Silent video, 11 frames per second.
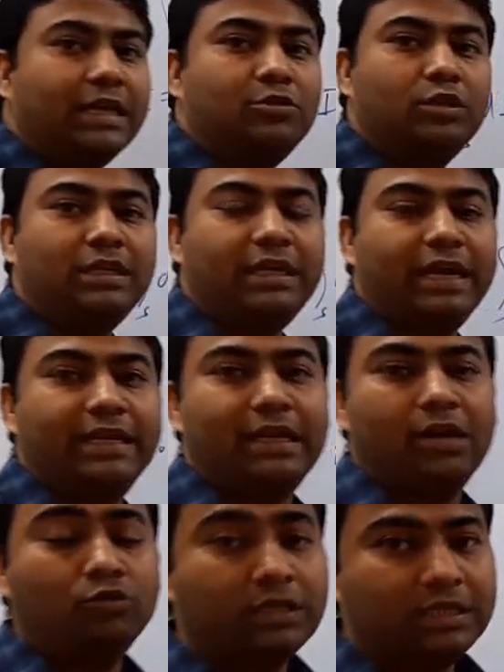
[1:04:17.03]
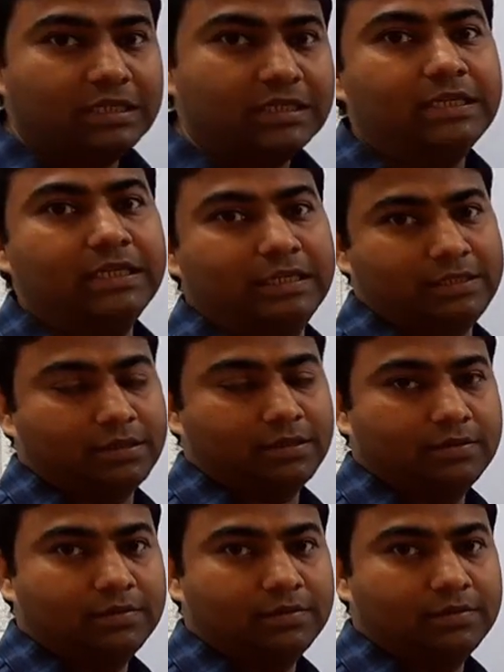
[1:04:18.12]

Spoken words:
actually carrying out integration.